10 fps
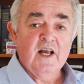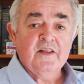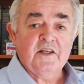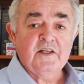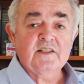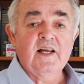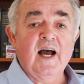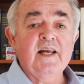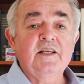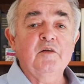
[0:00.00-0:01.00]
that is
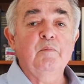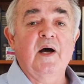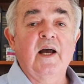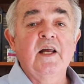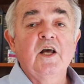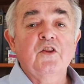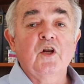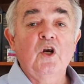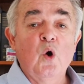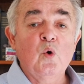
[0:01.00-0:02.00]
guided by the
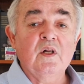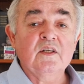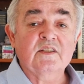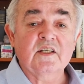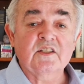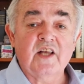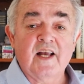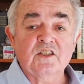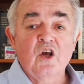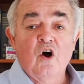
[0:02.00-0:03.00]
local
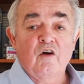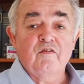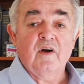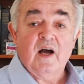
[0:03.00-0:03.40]
success of,